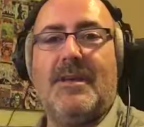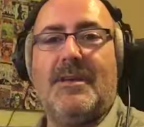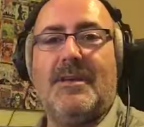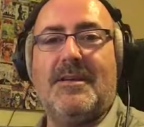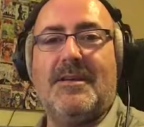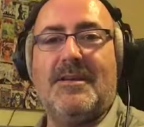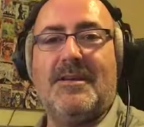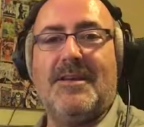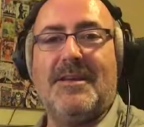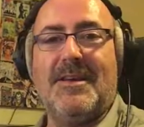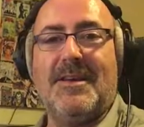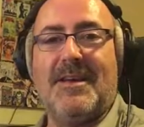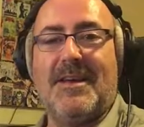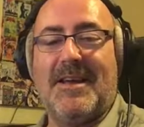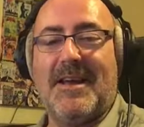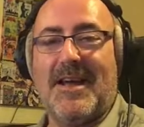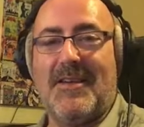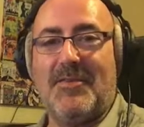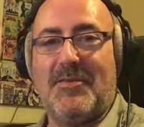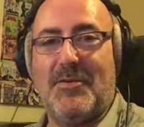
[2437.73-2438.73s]
can
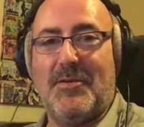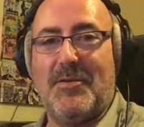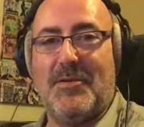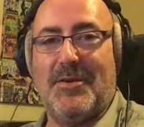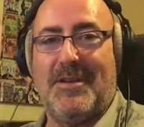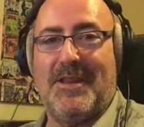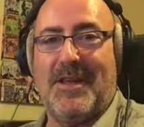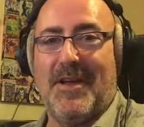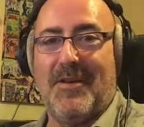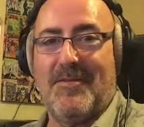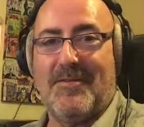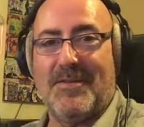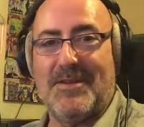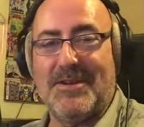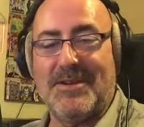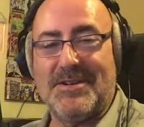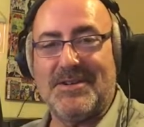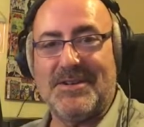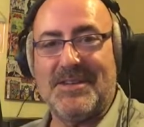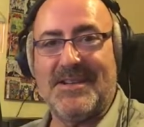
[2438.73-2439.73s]
catch the audio
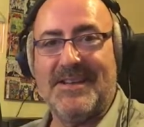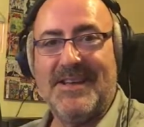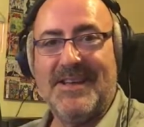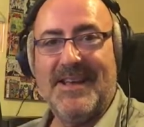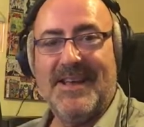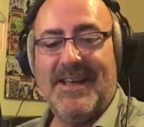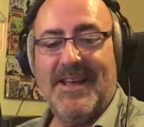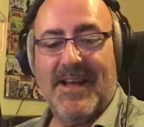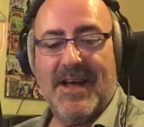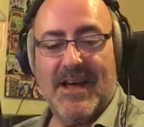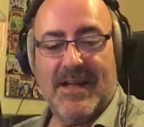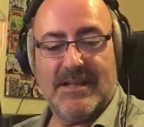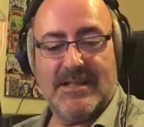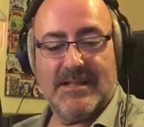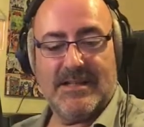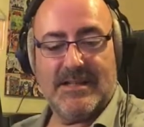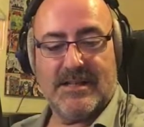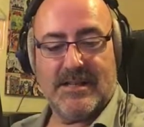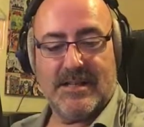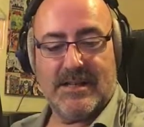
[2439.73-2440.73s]
version at
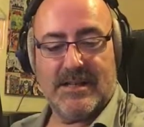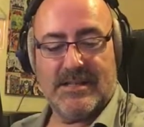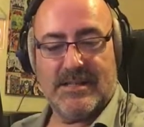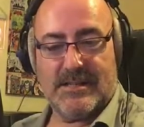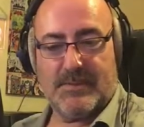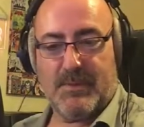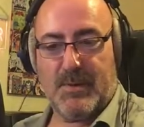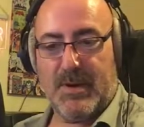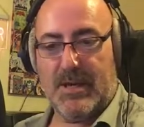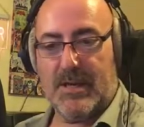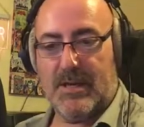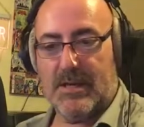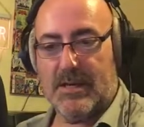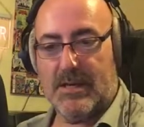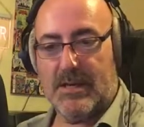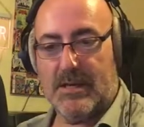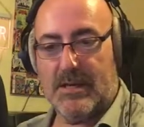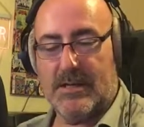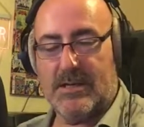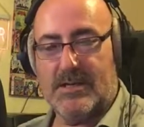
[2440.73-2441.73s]

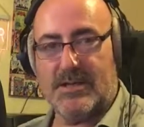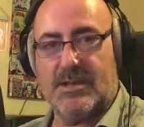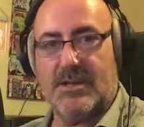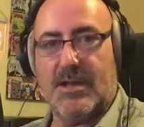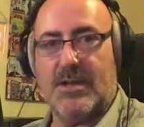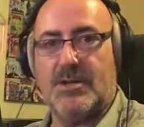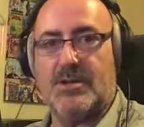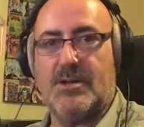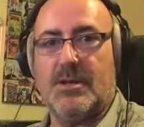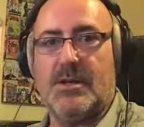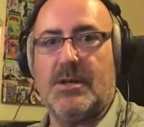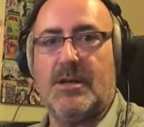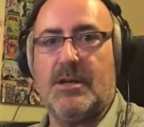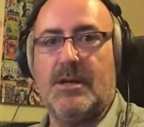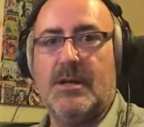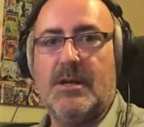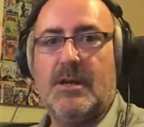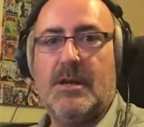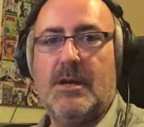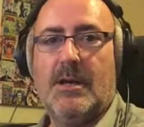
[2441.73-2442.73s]
Spreaker,
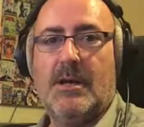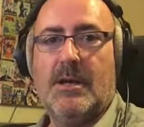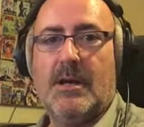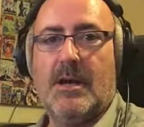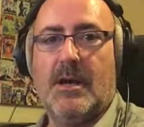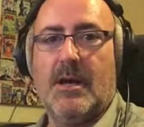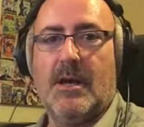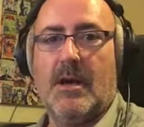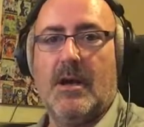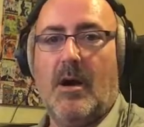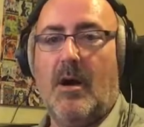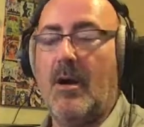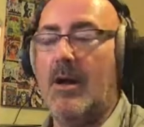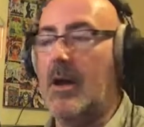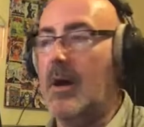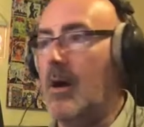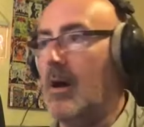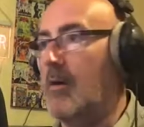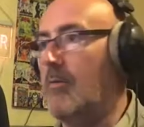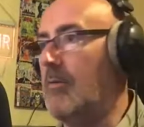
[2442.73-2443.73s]
Stitcher,
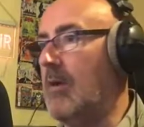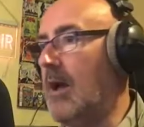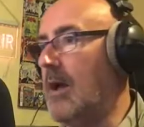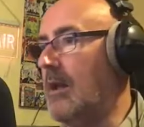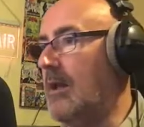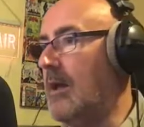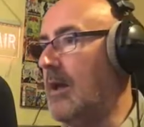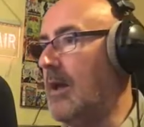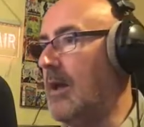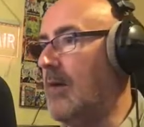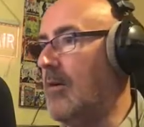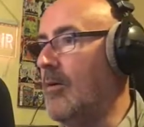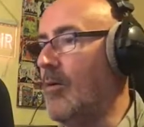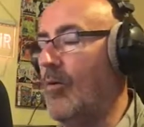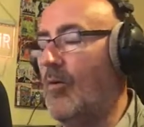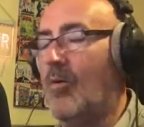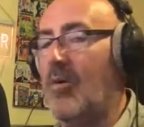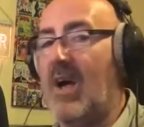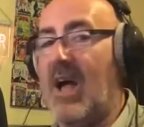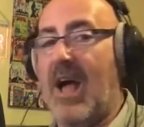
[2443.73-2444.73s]
iHeartRadio,
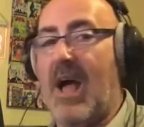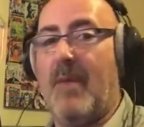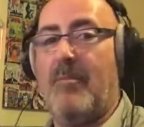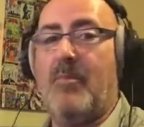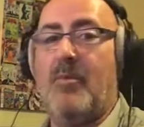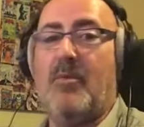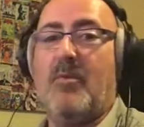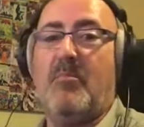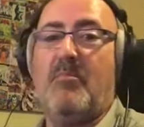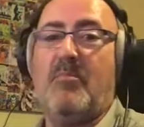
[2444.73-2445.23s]
or Apple